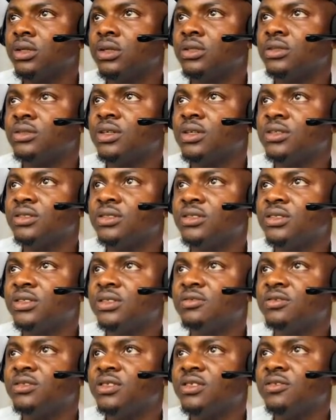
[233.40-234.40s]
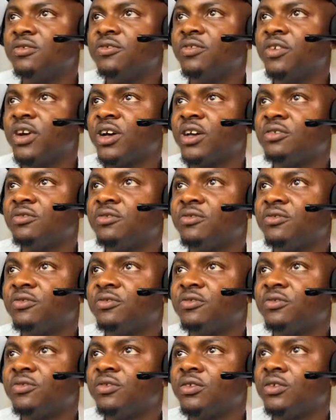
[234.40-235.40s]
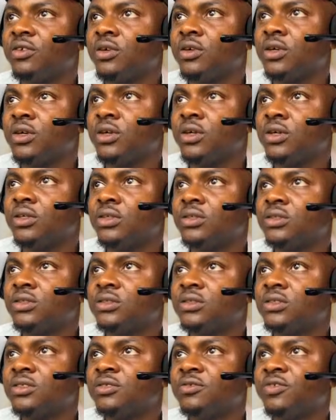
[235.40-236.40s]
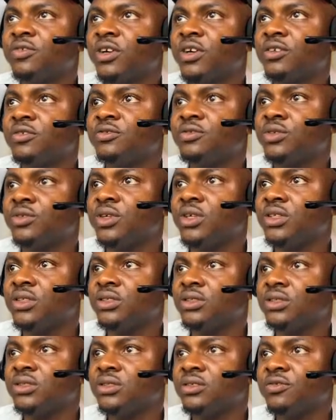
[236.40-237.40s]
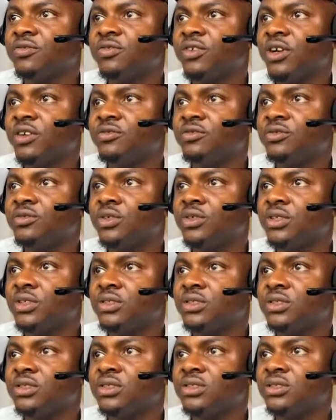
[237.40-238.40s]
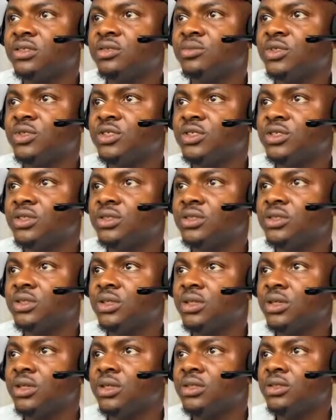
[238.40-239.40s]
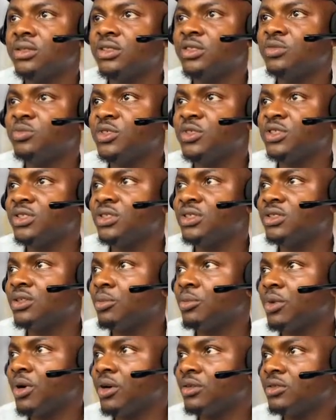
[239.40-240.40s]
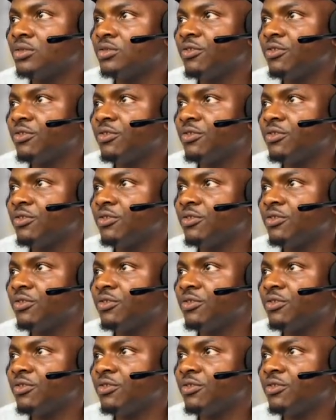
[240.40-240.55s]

on a 6 C5 to 8 C5 to 8. This is the machine. This machine is about